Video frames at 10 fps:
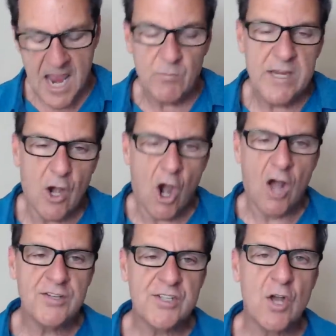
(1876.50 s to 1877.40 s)
And we
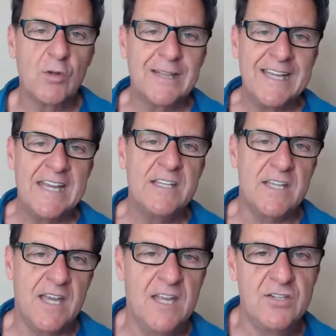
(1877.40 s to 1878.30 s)
also
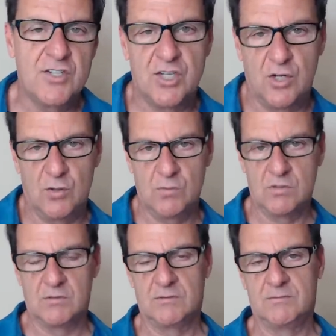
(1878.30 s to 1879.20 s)
leaned into
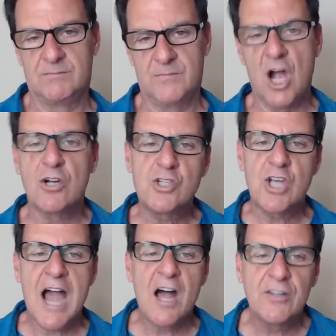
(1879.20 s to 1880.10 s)
our
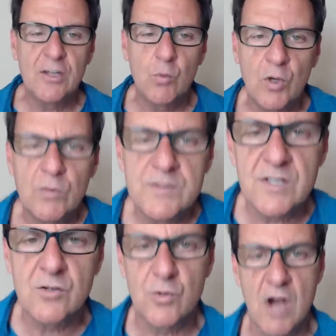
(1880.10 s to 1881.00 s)
childhood
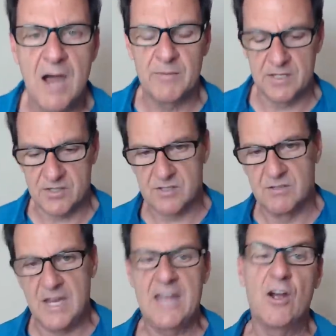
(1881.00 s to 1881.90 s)
wounds and traumas
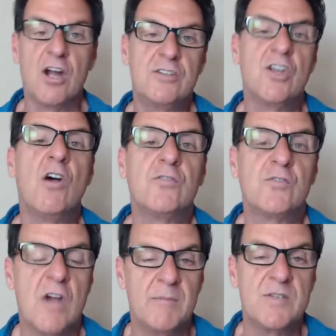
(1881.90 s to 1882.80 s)
and our
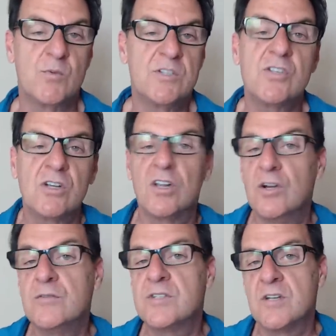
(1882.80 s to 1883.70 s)
adult traumas, which
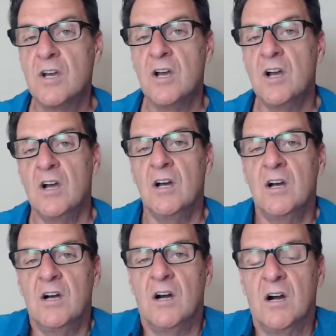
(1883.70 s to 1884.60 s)
includes
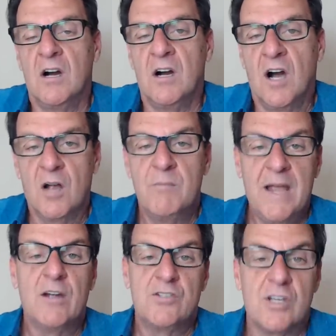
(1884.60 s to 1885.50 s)
our
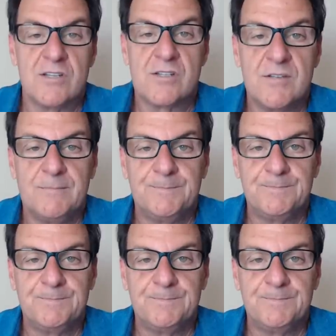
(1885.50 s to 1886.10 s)
marriages.